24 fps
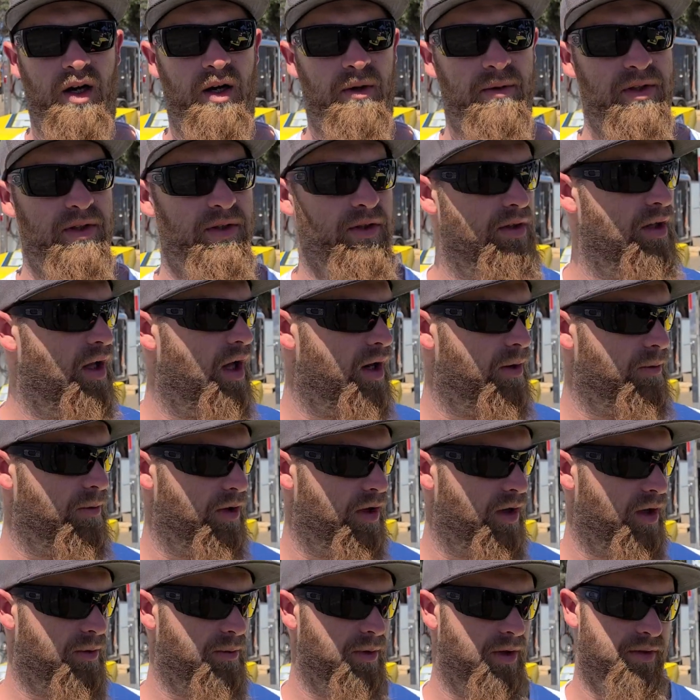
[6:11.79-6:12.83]
We do a lot of
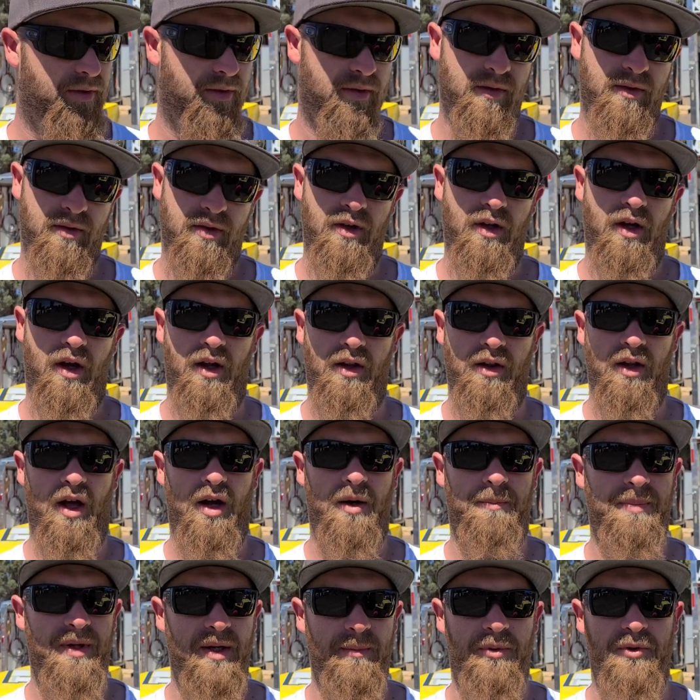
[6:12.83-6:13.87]
work with a lot
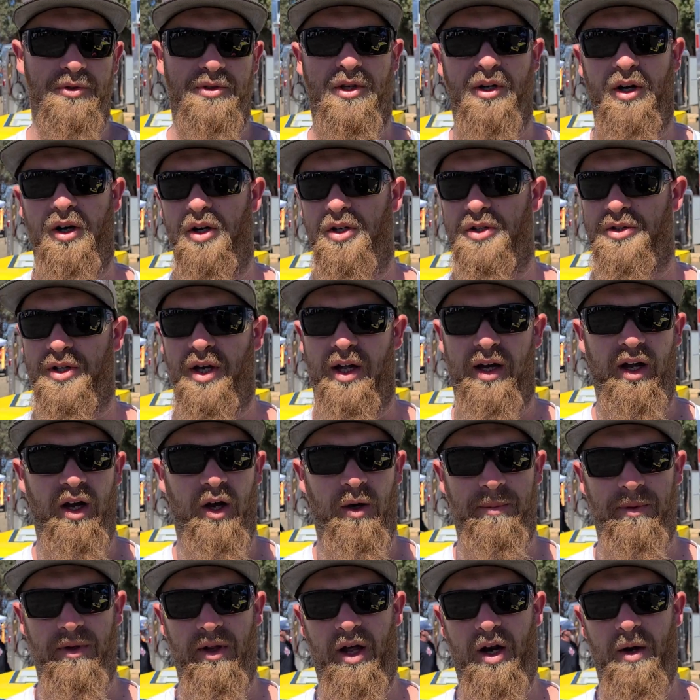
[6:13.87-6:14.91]
of people's cars, try to
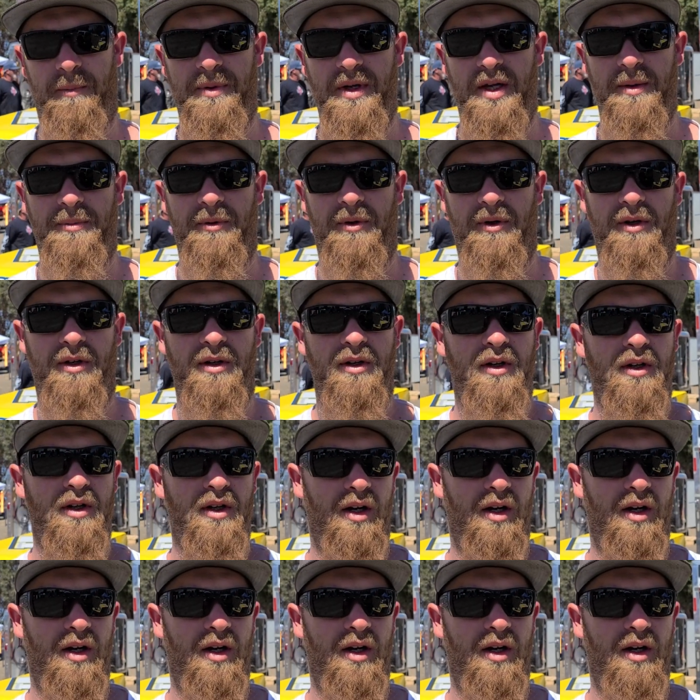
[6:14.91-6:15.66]
help a lot of people.